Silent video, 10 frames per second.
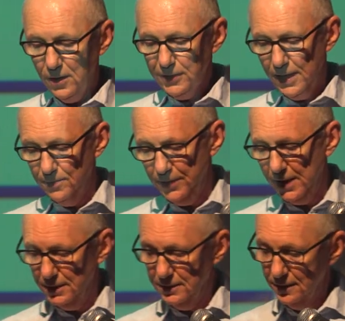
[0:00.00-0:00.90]
our
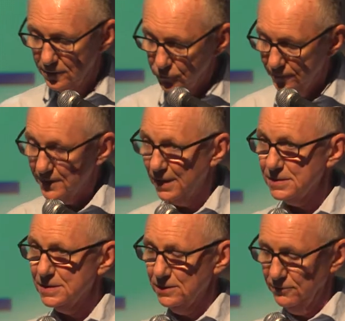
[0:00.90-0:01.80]
campaign in the
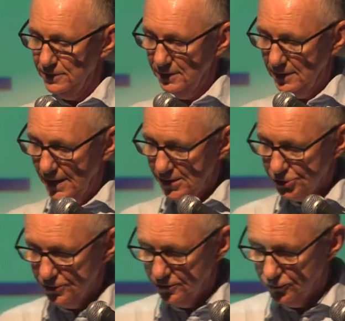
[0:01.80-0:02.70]
2017 election